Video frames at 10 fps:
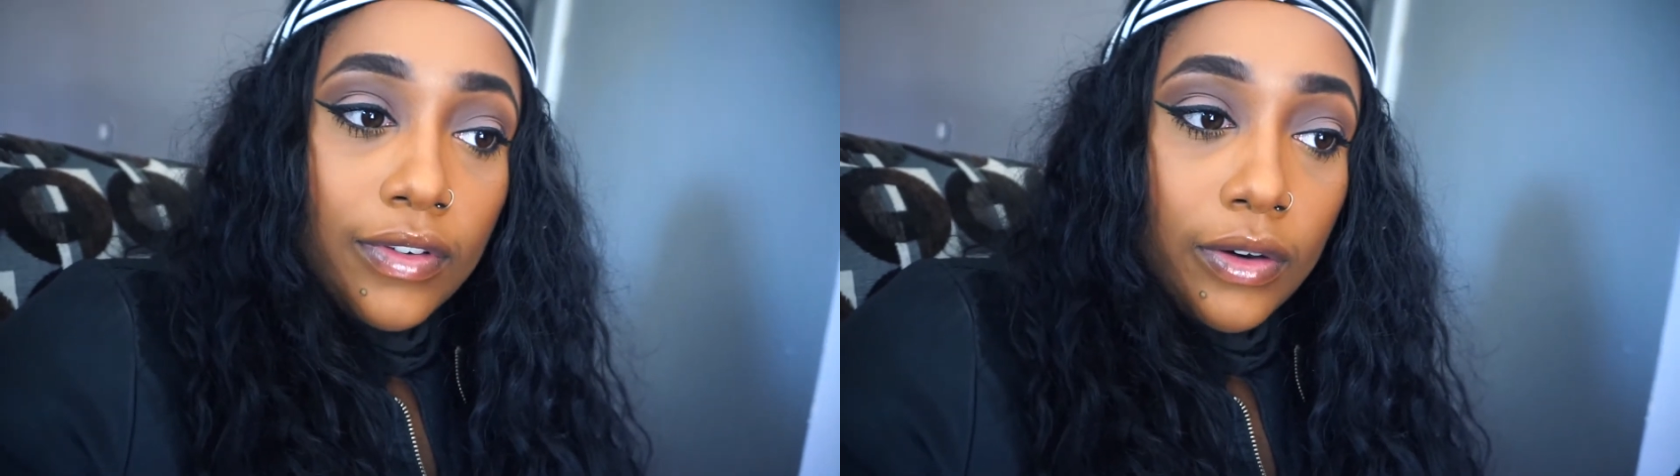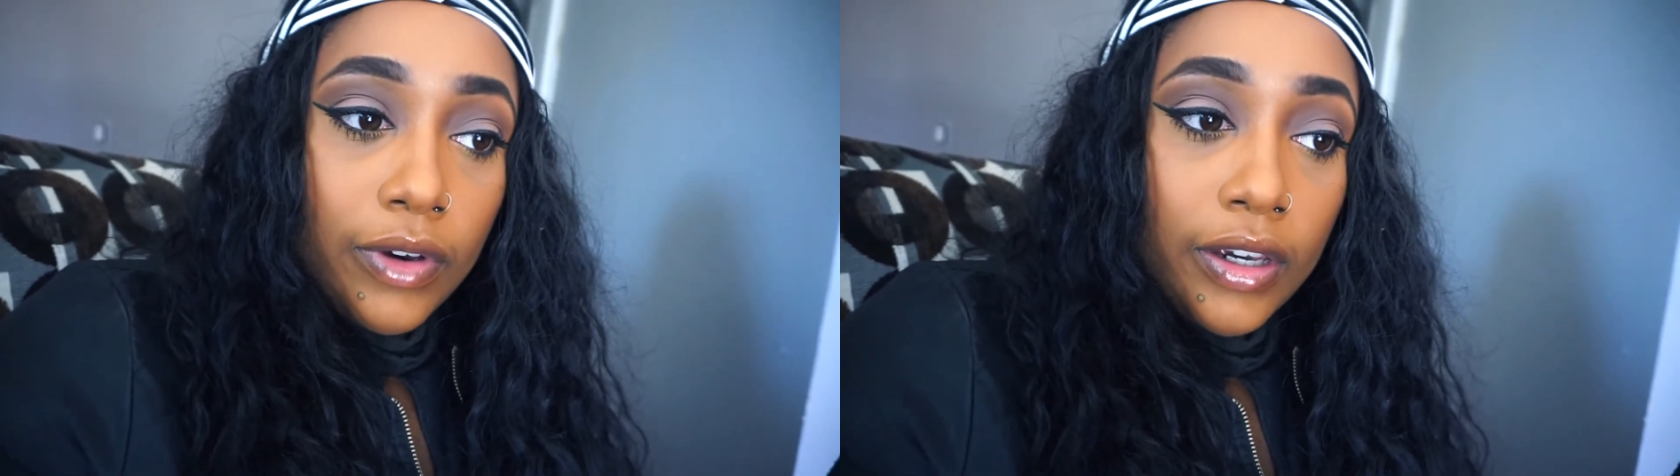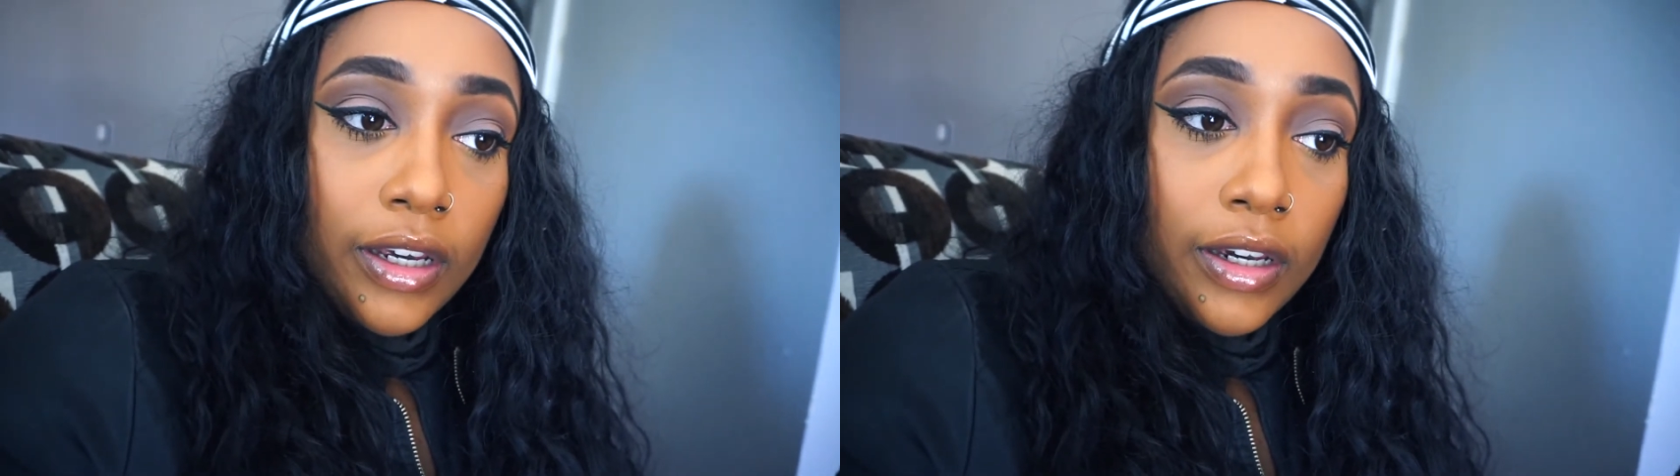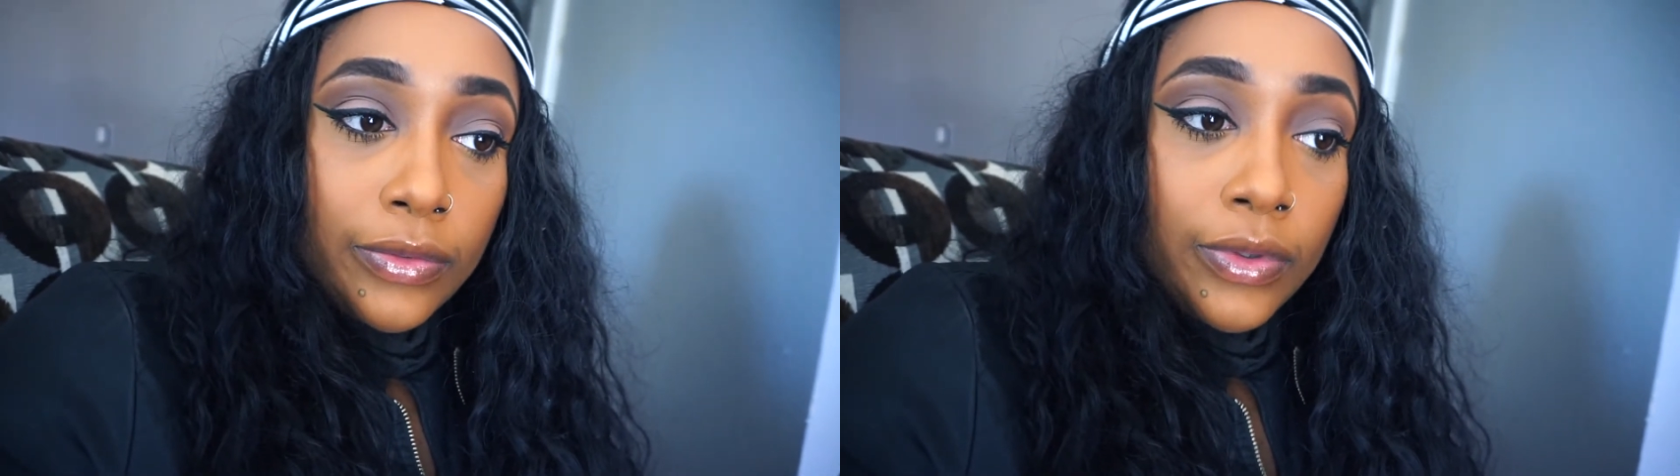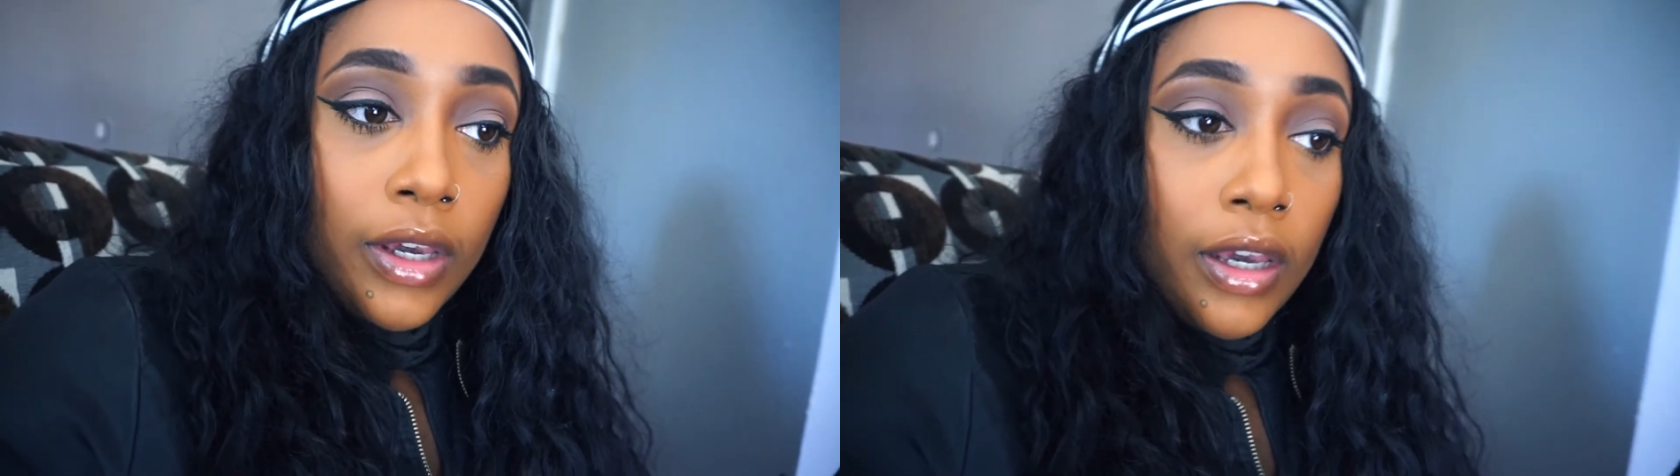feel right
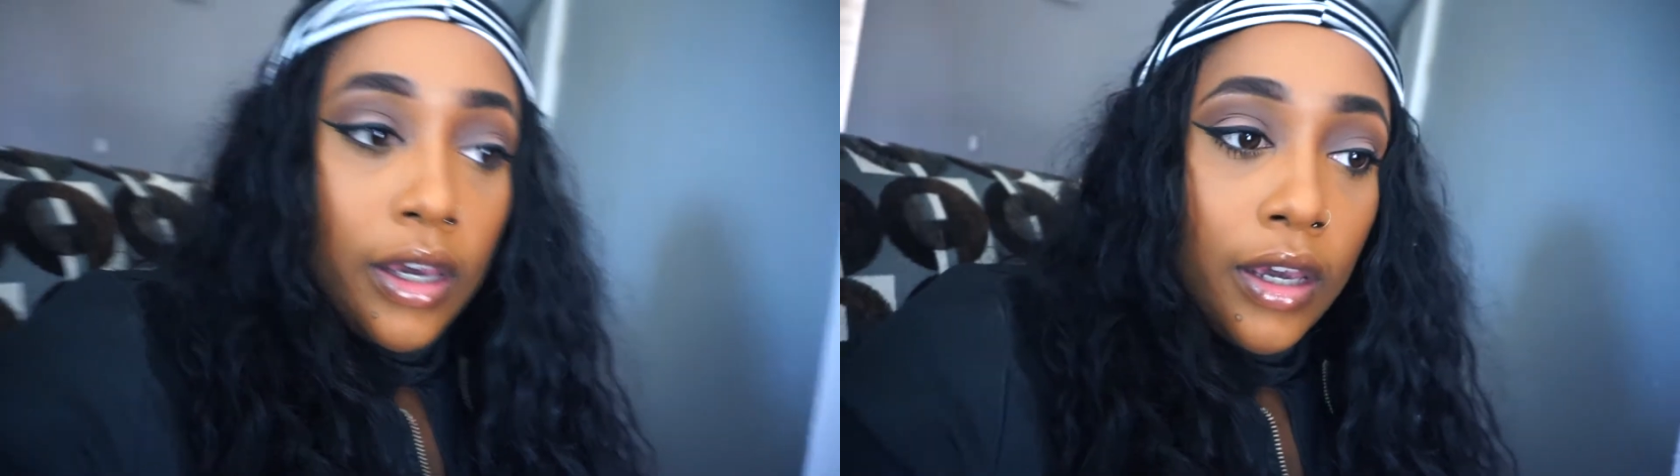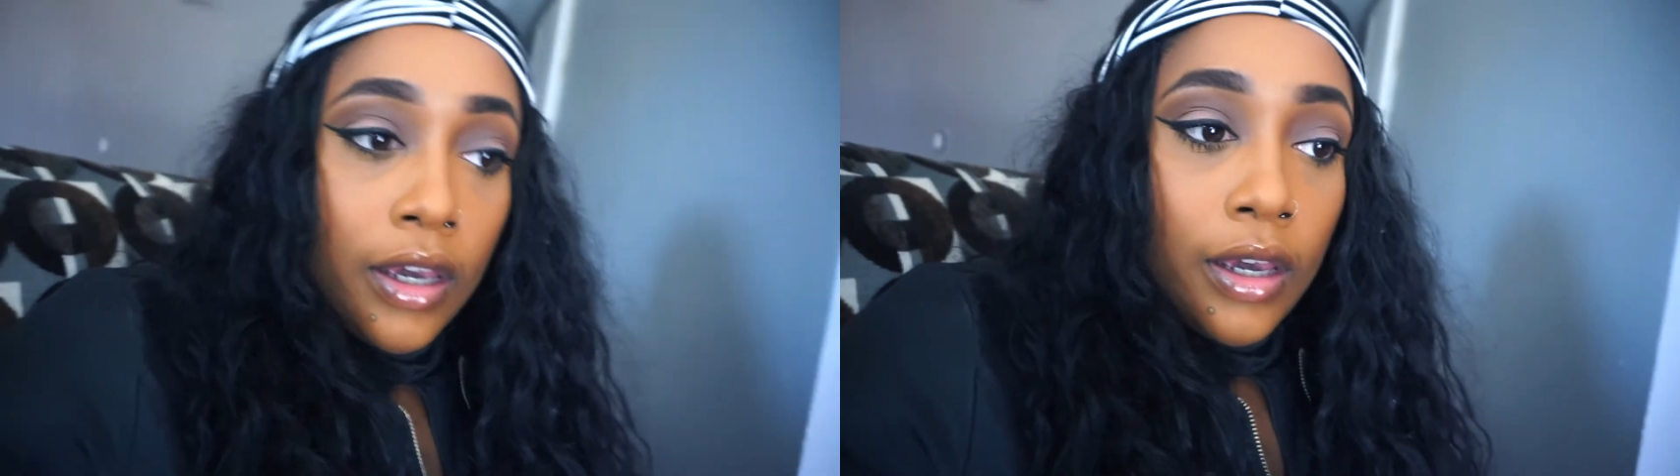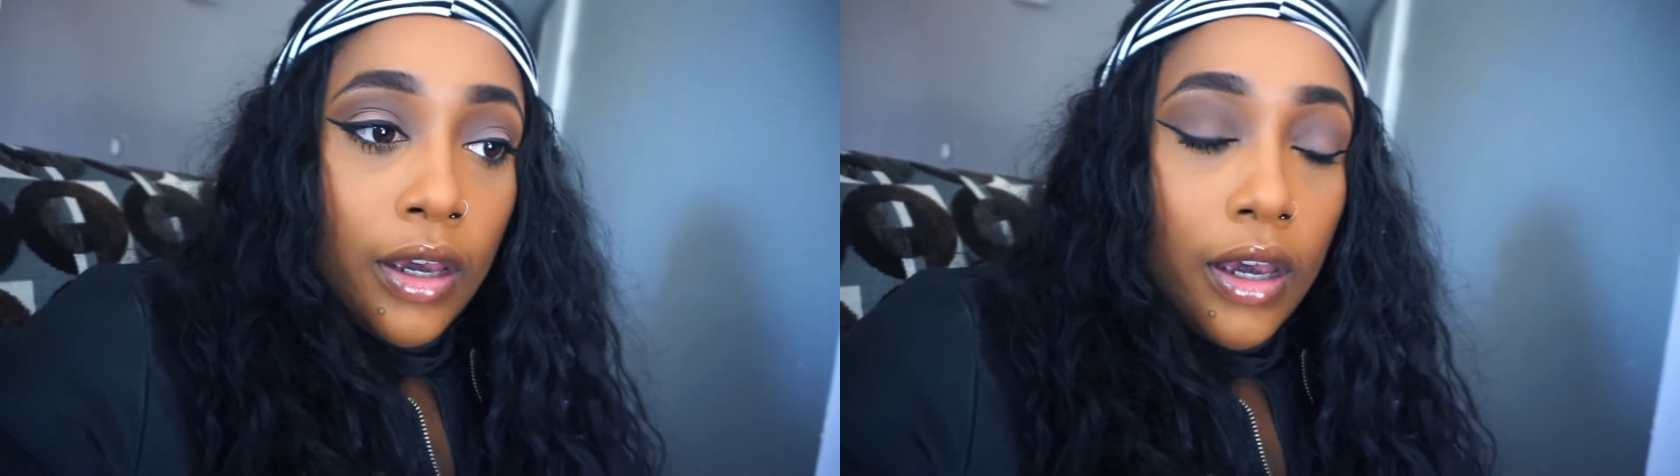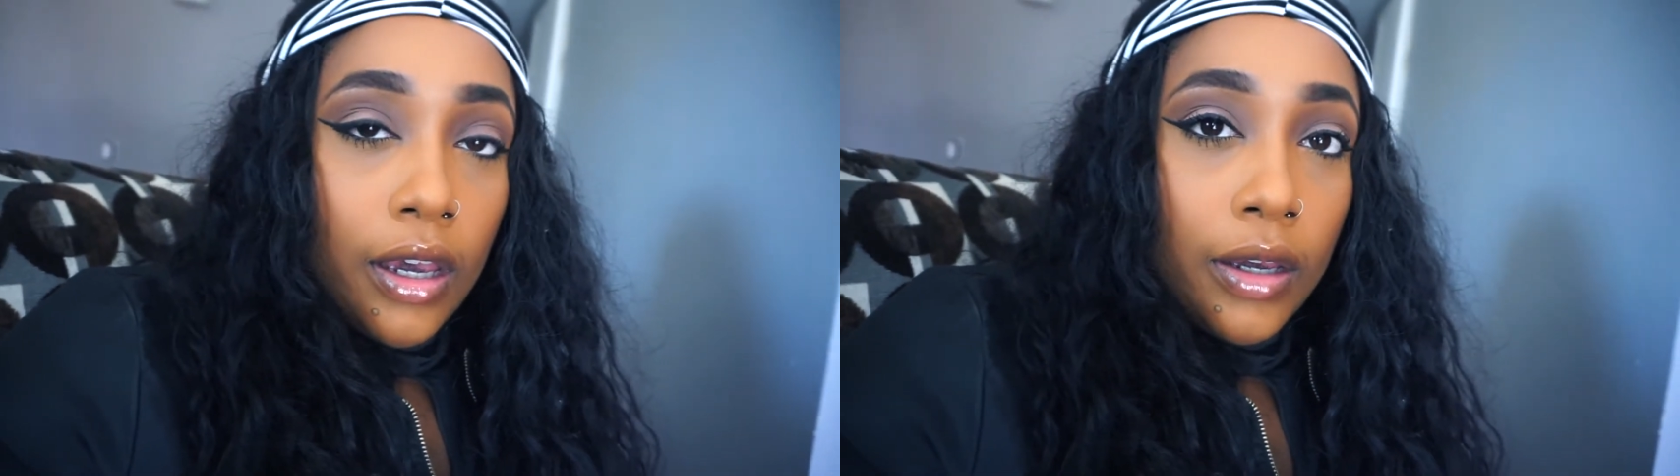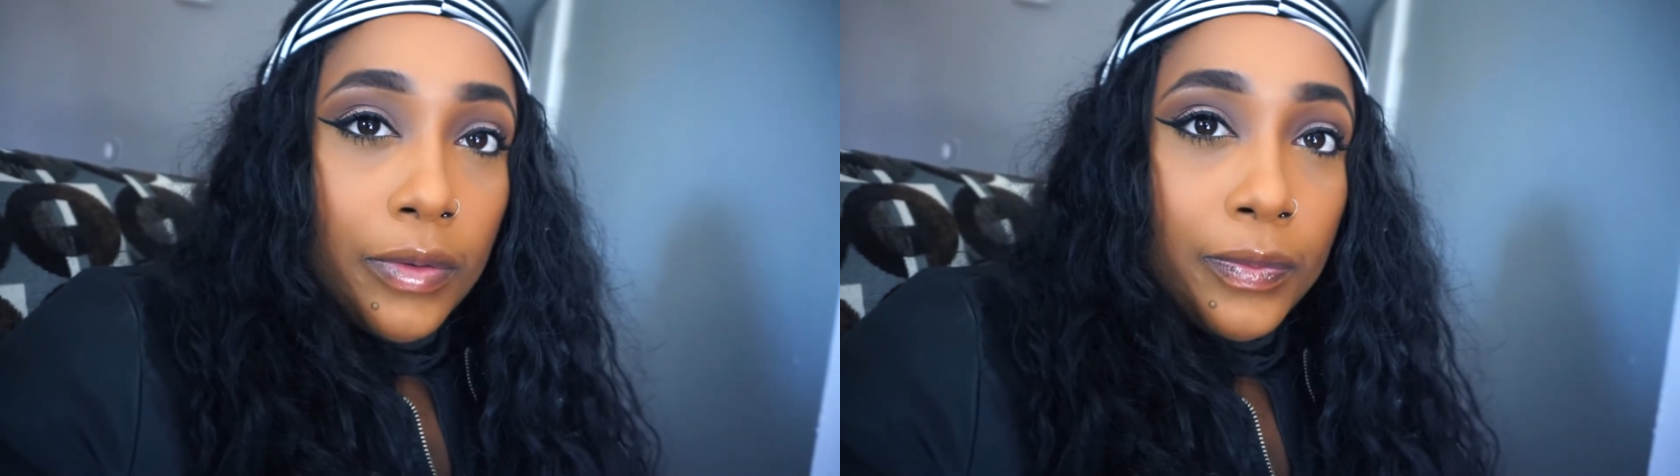now.
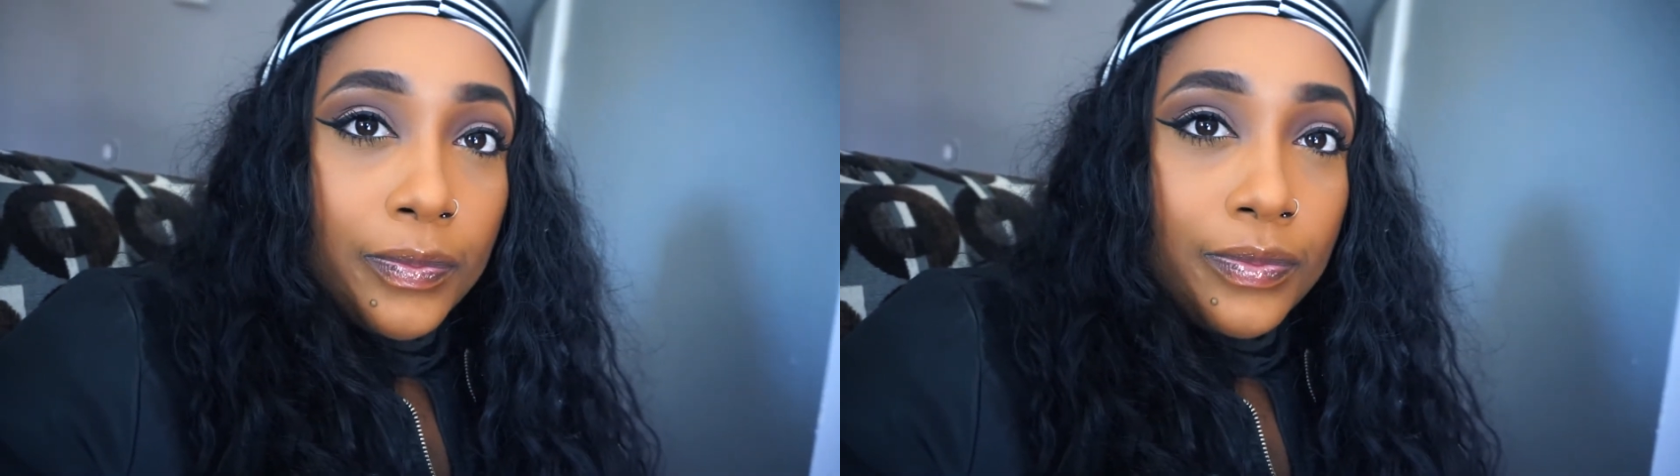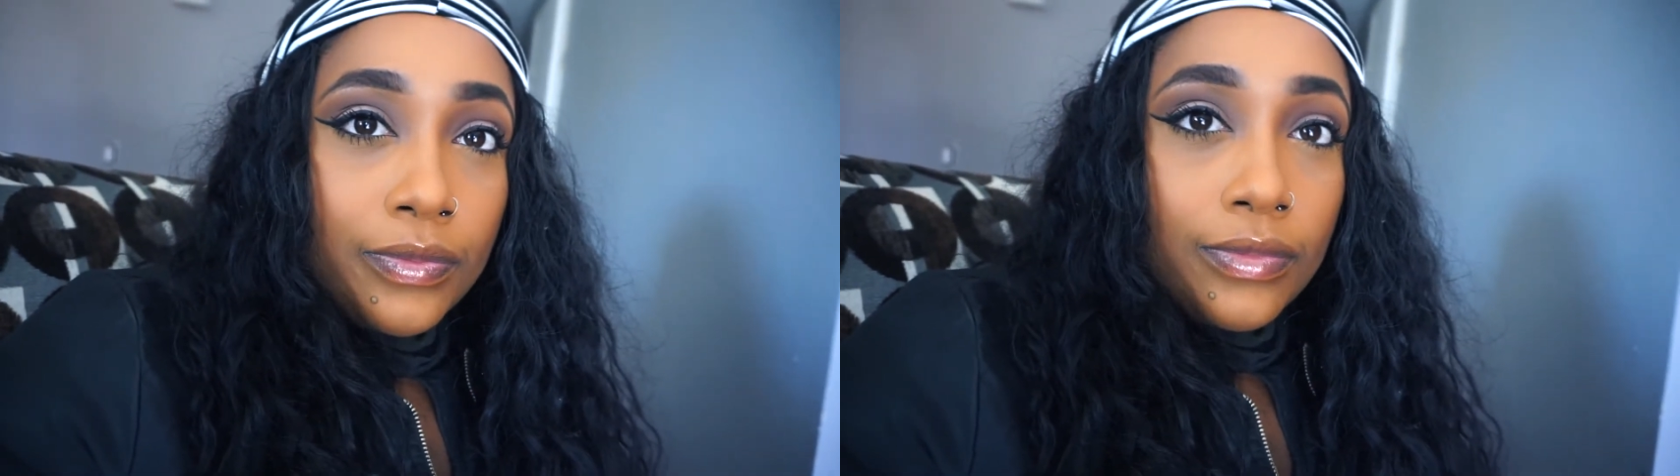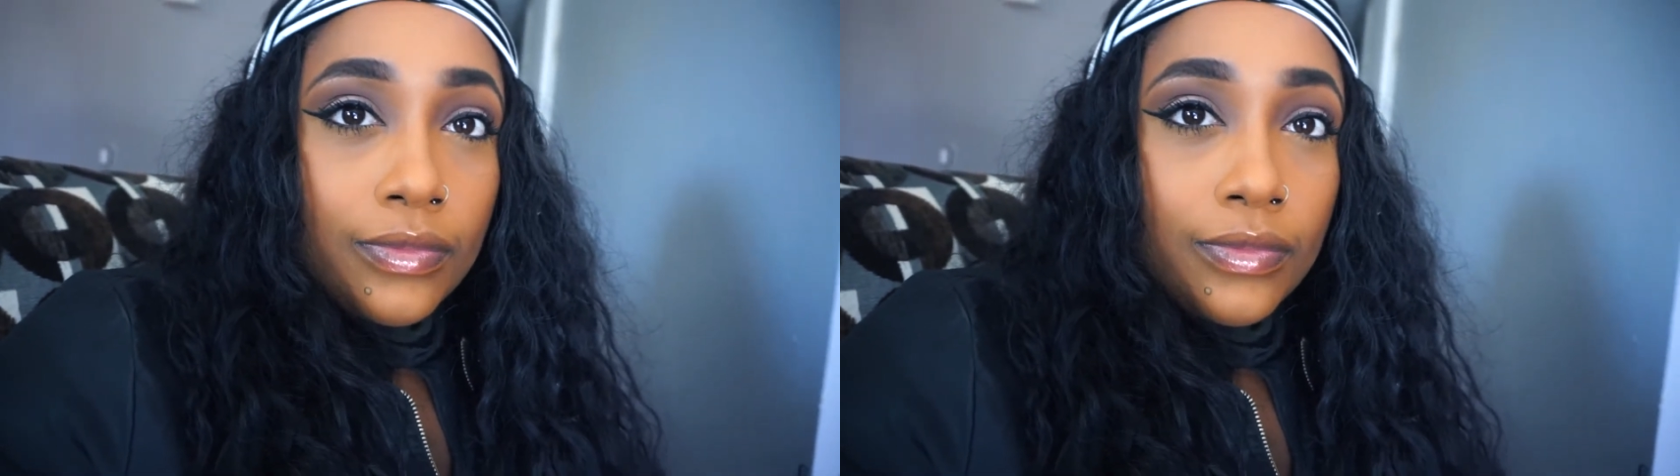Um